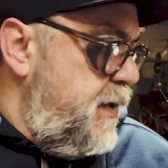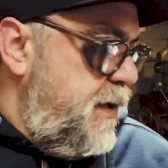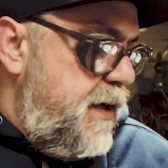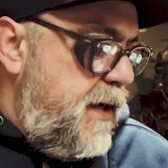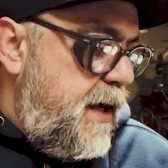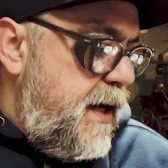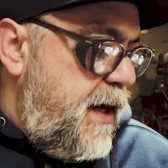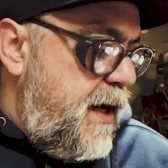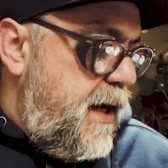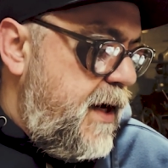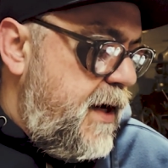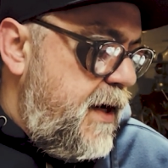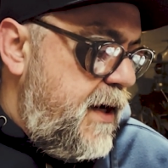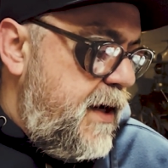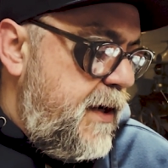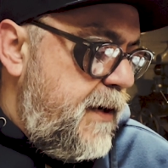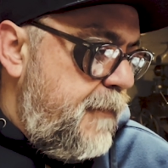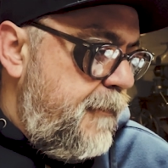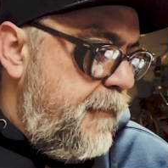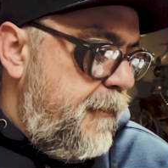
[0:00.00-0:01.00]

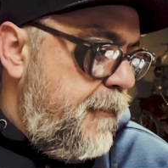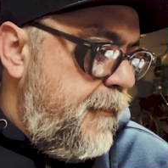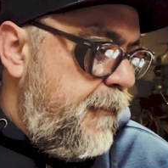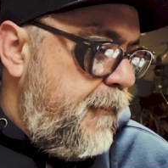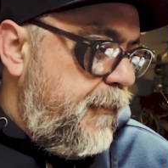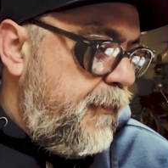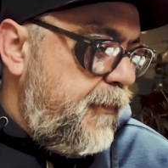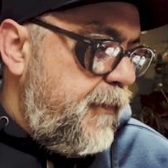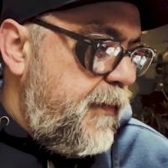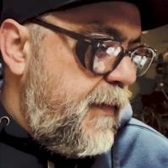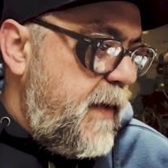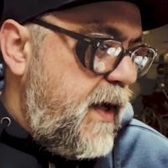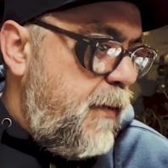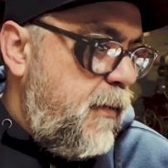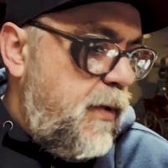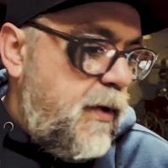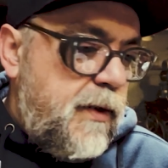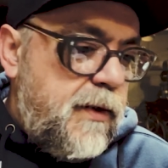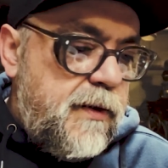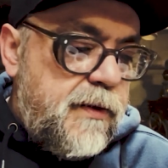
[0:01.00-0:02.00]

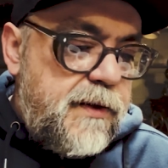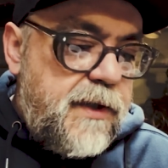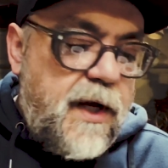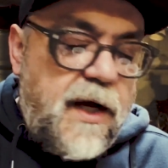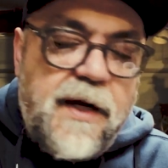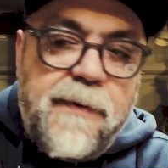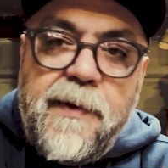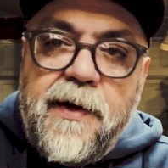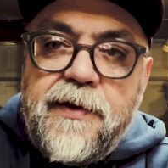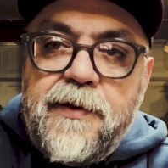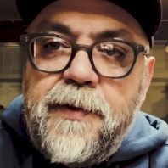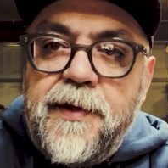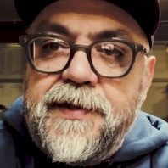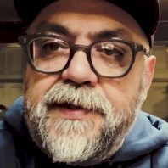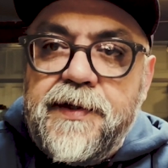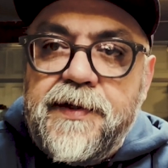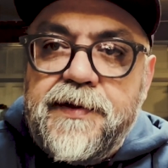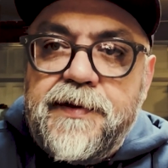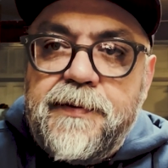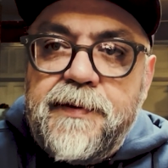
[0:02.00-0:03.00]
we'll talk about the
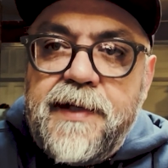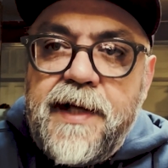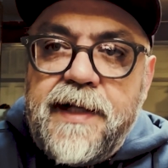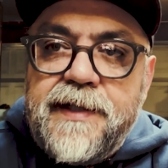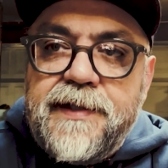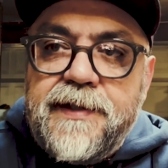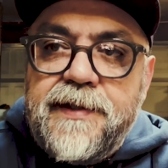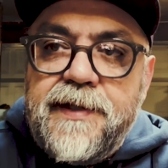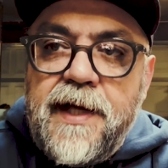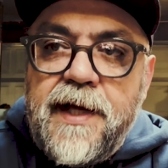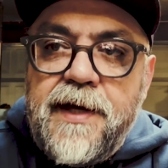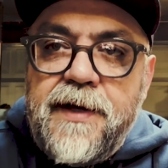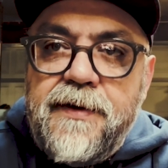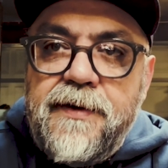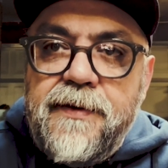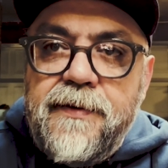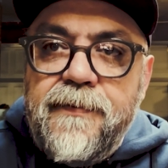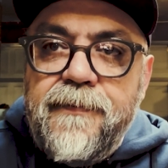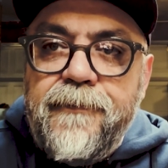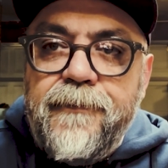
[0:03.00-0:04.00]
results when that's done.
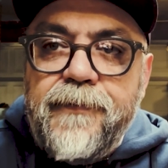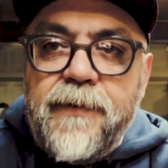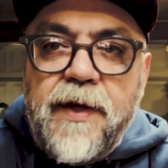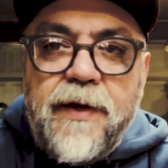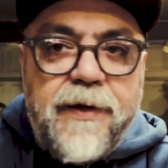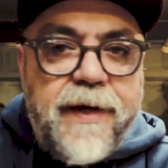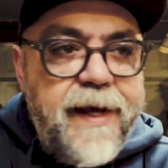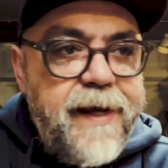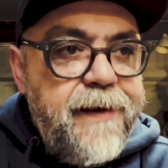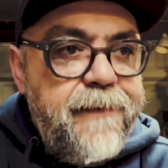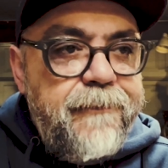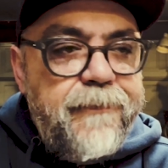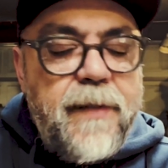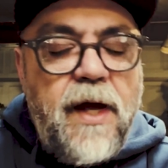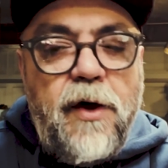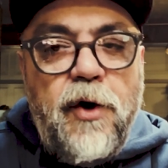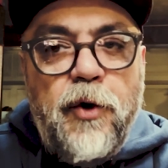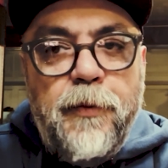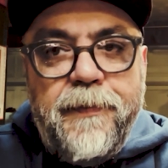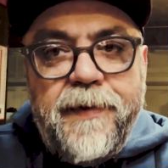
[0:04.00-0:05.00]
Okay,
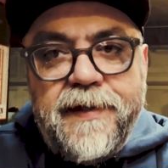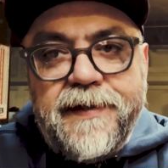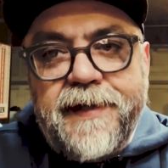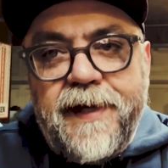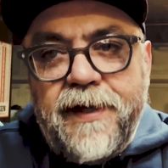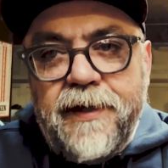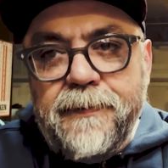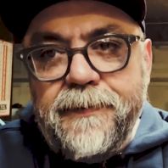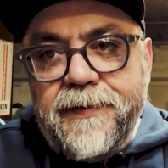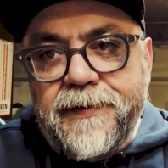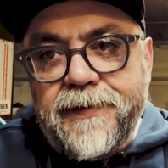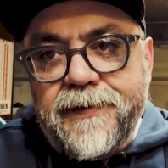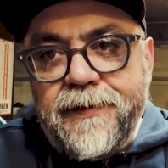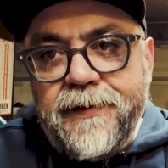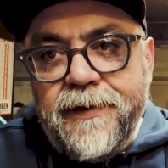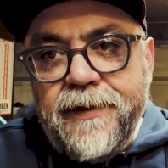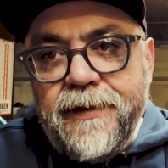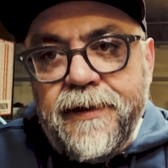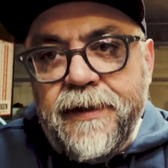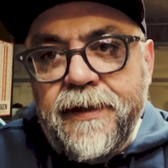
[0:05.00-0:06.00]
hope this helps.
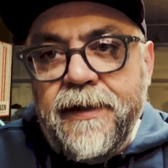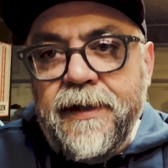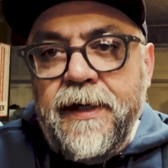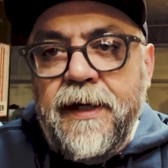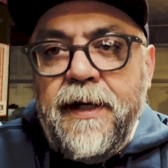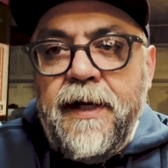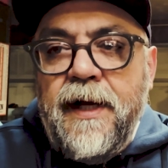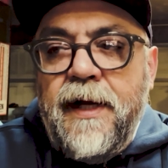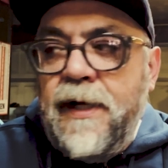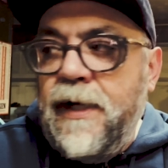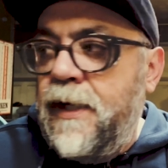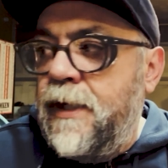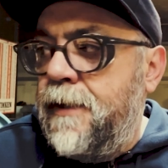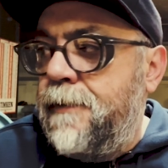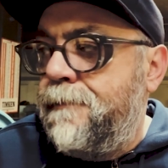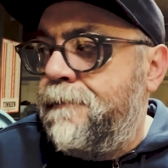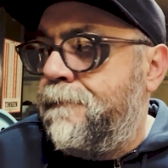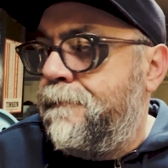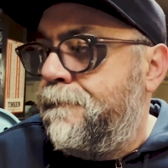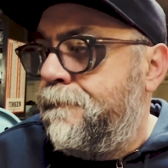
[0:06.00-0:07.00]

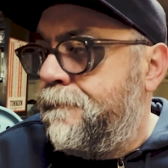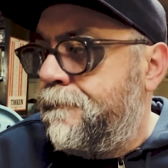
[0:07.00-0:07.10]
If